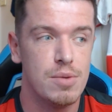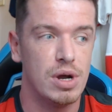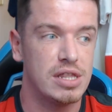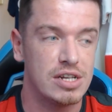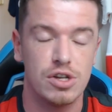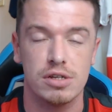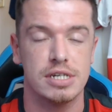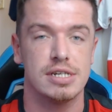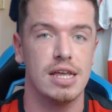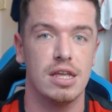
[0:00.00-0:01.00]
But that's not to
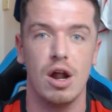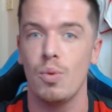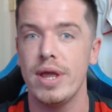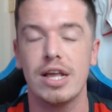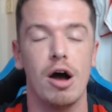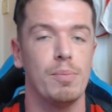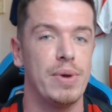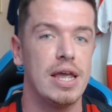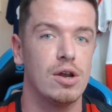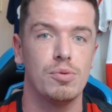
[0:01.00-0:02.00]
say that you know we can't
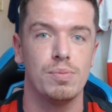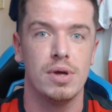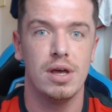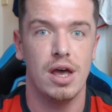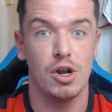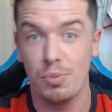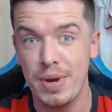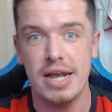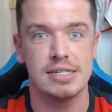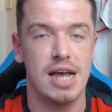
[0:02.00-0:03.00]
beat an un, an
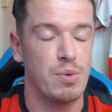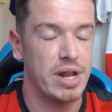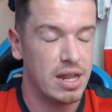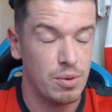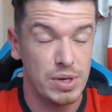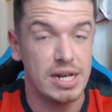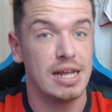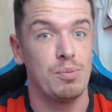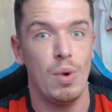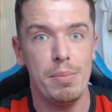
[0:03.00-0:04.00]
unbeaten side. We did it, we did it
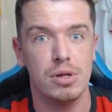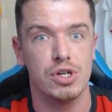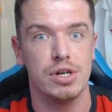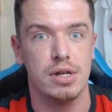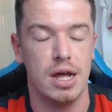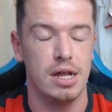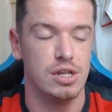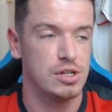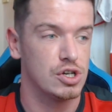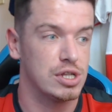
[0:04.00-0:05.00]
in Wimbledon uh,
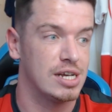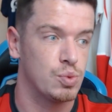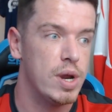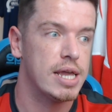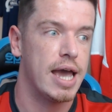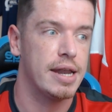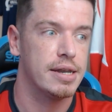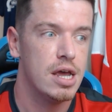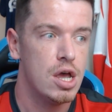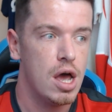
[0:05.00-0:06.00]
just last weekend.
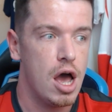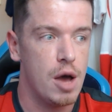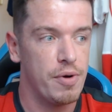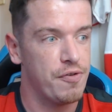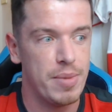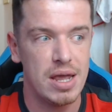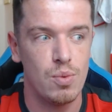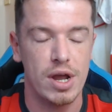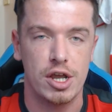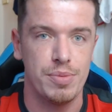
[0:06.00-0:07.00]
Uh, but for me,
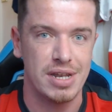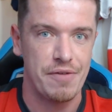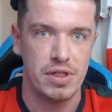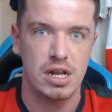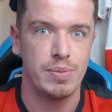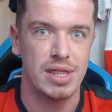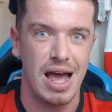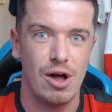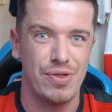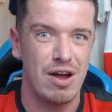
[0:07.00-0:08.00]
Wycombe, they're definitely going to be
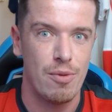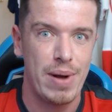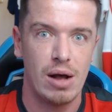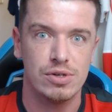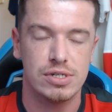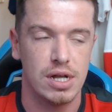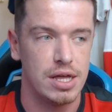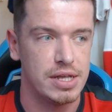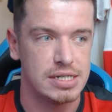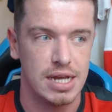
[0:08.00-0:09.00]
there or thereabouts
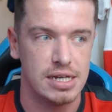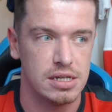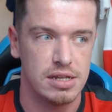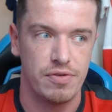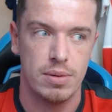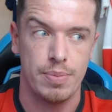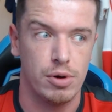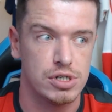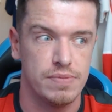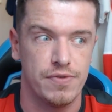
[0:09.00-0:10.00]
uh, this season. They'll definitely be
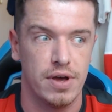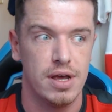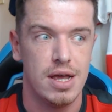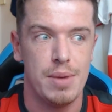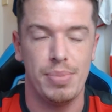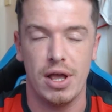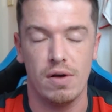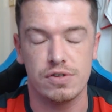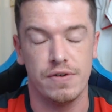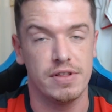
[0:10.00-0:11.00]
pushing for
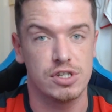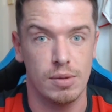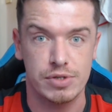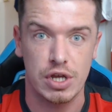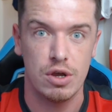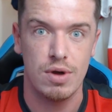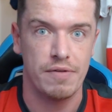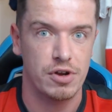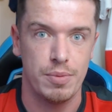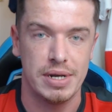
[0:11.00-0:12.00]
playoffs or in the top two
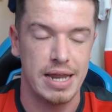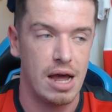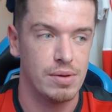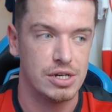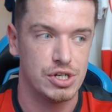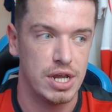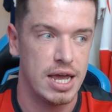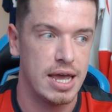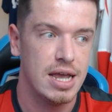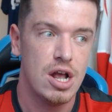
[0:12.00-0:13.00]
after coming down last
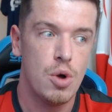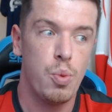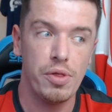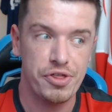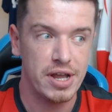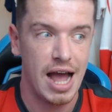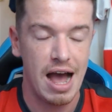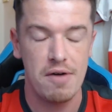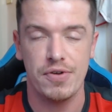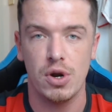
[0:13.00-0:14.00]
year. One thing I
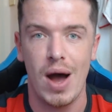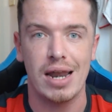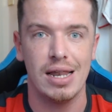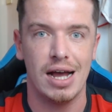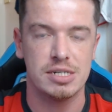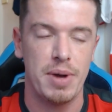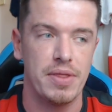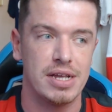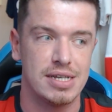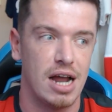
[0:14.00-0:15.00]
have, you know, analysed
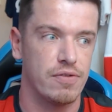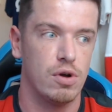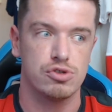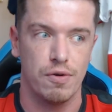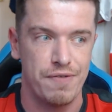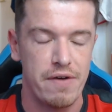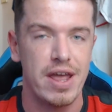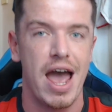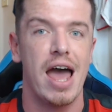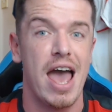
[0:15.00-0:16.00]
about their side, of course, they're a
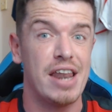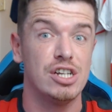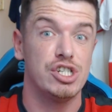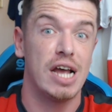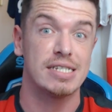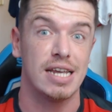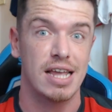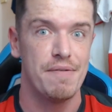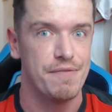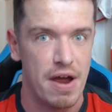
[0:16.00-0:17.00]
very
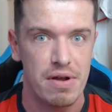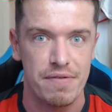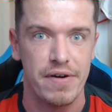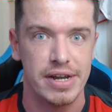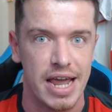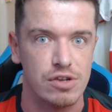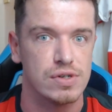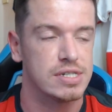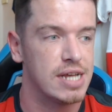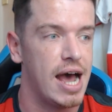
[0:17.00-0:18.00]
energetic and very, very
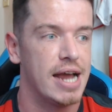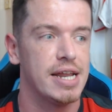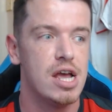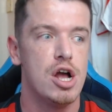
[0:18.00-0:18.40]
dangerous side.